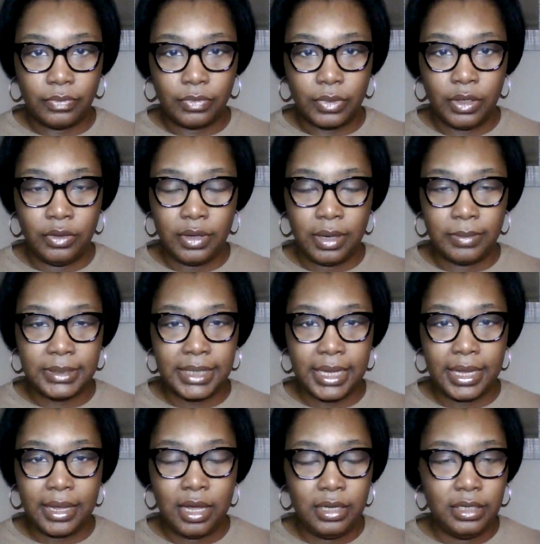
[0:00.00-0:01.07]
You know what I'm saying?
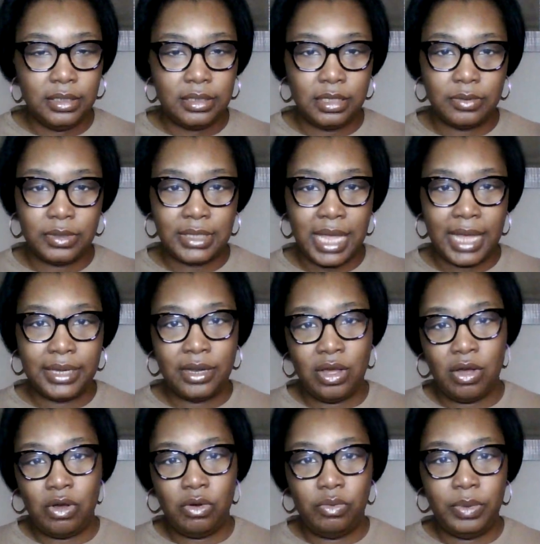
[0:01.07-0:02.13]
Her little sister was like,
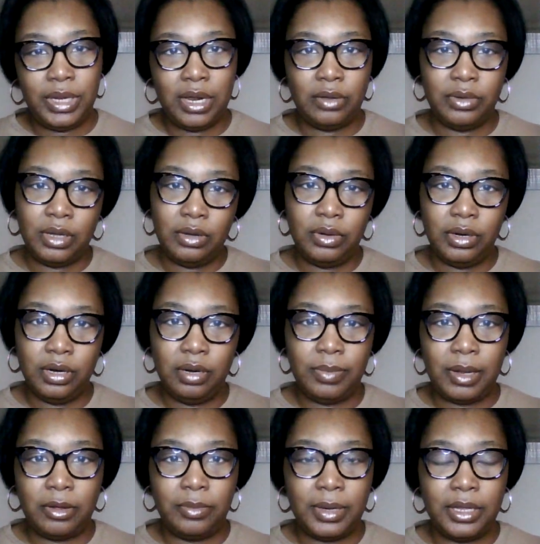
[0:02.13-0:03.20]
no, we don't know her,
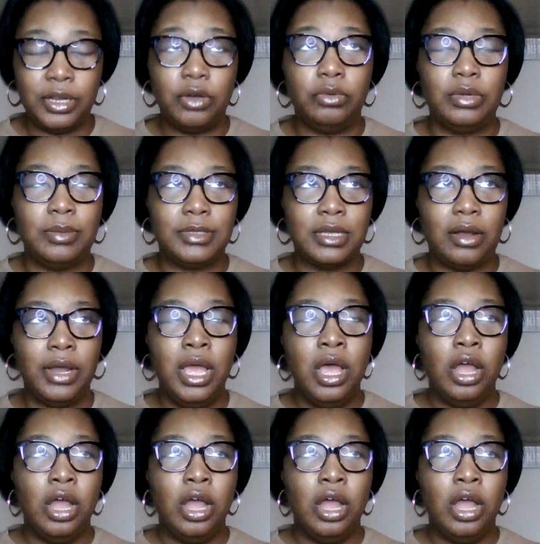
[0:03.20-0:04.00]
blah, blah, blah. No, I'm sorry.